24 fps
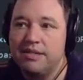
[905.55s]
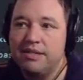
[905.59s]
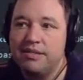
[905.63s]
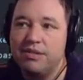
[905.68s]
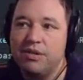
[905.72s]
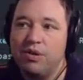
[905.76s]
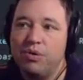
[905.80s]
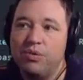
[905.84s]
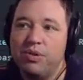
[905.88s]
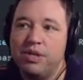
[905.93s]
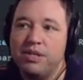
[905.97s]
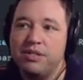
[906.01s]
And
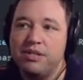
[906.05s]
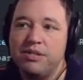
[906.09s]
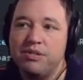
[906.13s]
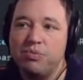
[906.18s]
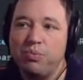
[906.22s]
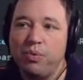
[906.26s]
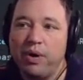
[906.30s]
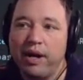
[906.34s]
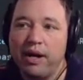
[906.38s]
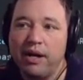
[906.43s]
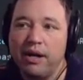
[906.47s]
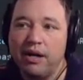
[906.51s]
so this is
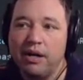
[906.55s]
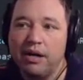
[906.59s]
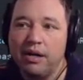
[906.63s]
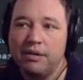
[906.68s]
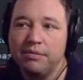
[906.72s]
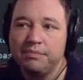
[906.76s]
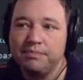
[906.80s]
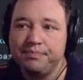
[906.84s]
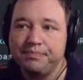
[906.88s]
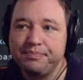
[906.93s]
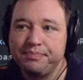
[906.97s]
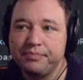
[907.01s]

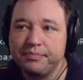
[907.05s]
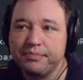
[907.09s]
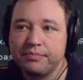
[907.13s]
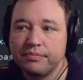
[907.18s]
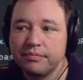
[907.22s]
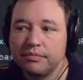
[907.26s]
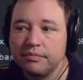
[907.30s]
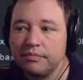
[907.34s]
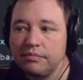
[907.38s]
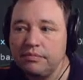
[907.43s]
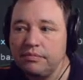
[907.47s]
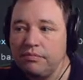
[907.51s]
where
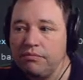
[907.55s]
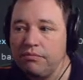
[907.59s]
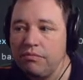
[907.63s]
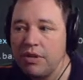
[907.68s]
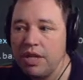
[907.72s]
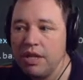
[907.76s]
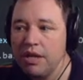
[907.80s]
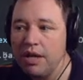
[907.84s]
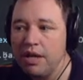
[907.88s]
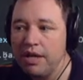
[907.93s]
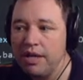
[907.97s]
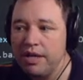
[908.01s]

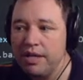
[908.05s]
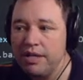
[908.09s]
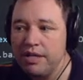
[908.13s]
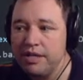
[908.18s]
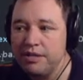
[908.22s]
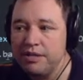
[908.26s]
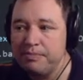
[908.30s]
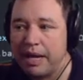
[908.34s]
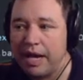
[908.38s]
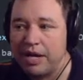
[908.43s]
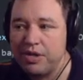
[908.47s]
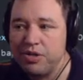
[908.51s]
into
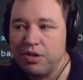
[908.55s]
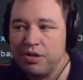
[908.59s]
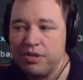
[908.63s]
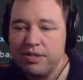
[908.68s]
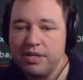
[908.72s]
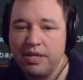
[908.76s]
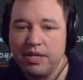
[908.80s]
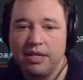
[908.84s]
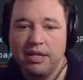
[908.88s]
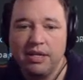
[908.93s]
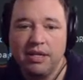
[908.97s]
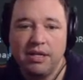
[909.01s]
this bash
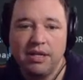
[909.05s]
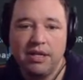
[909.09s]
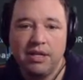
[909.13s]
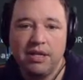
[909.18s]
RC.